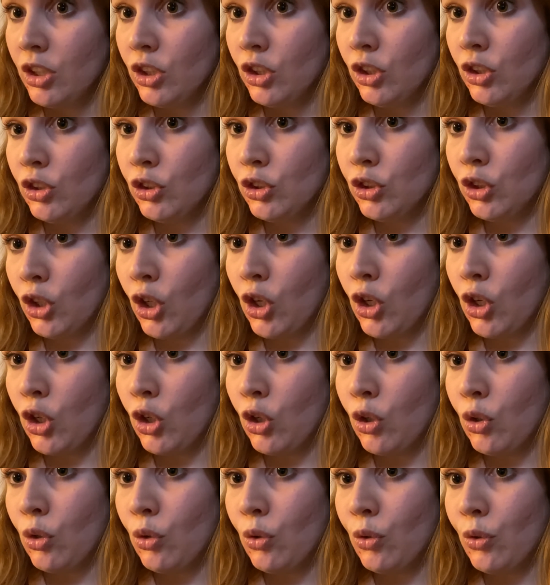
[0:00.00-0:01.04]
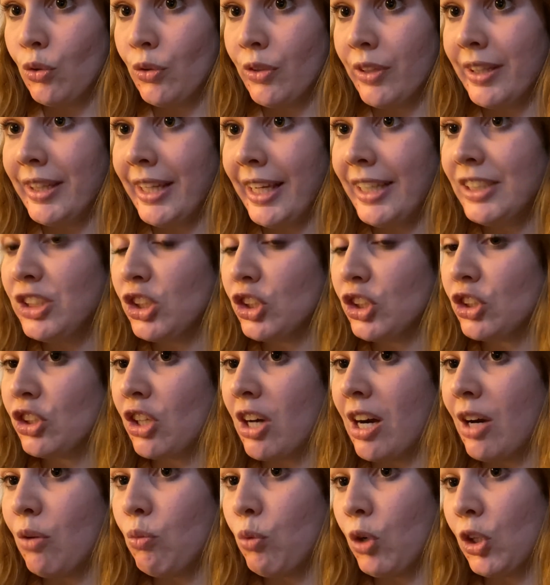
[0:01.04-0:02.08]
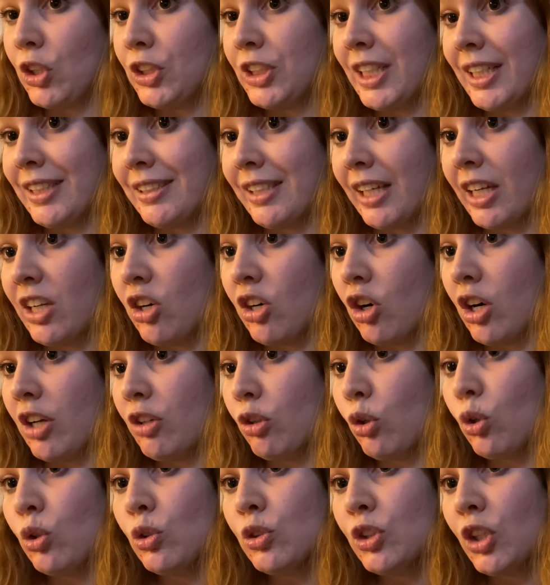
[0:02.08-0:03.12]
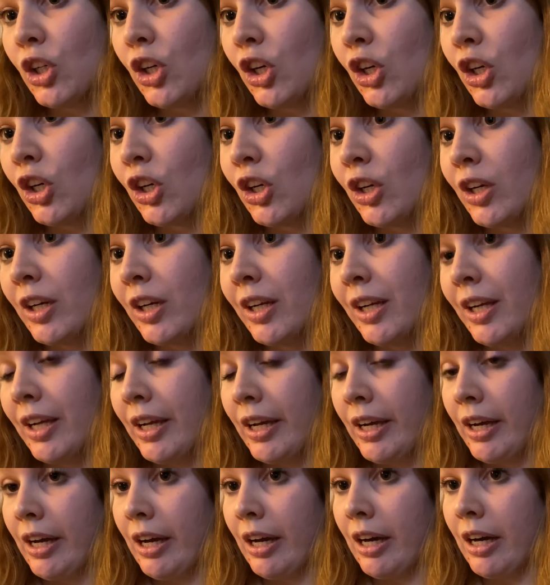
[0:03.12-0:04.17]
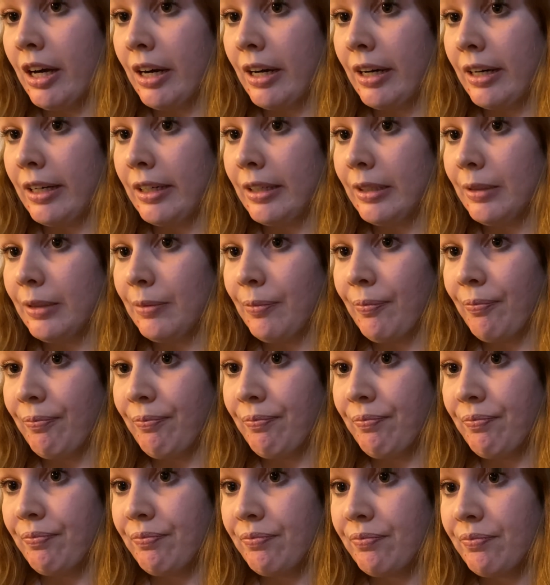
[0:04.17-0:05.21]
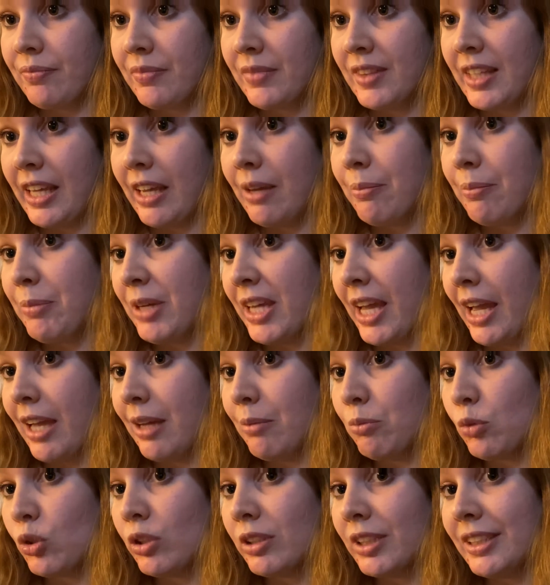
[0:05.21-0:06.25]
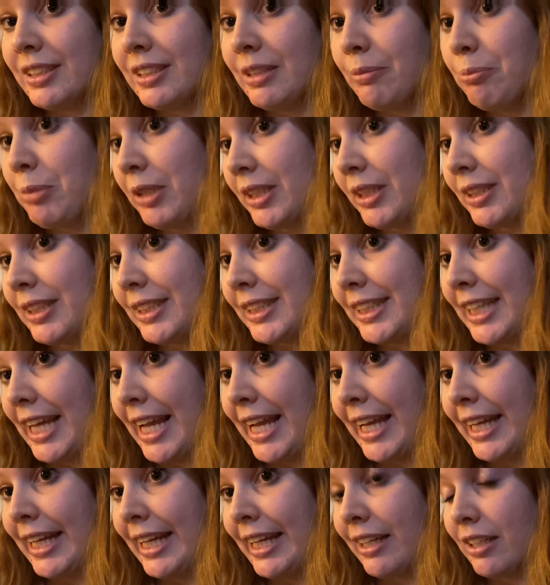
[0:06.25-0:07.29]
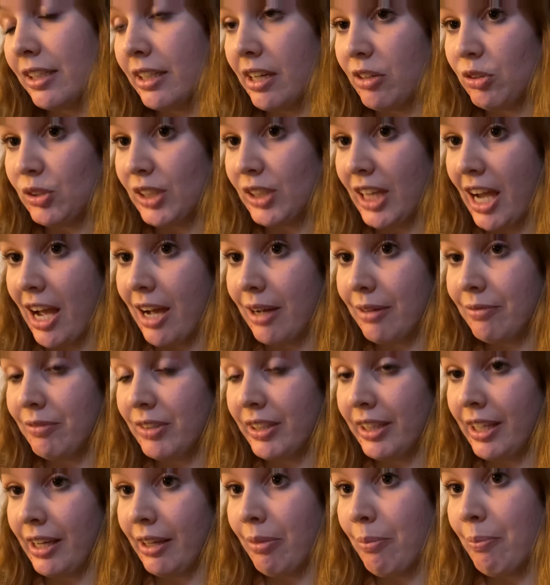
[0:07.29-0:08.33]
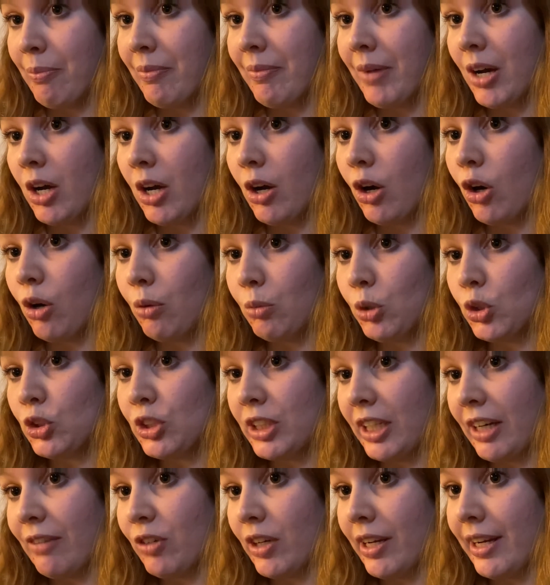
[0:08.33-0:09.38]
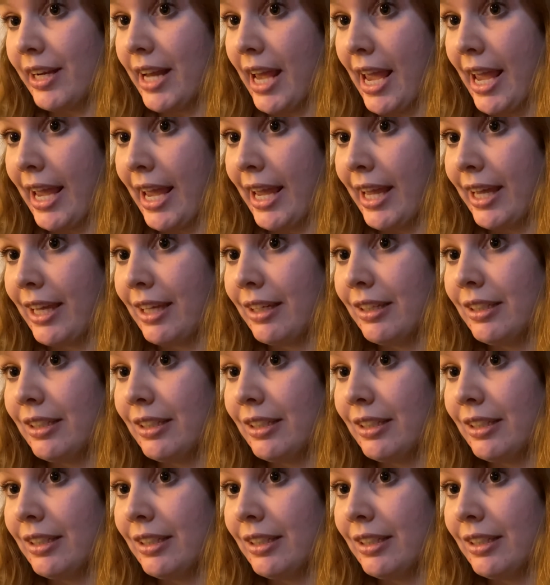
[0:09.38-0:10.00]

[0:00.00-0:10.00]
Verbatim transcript: so and they just got worse as I got older. Um, they became really debilitating and I was having them almost every day,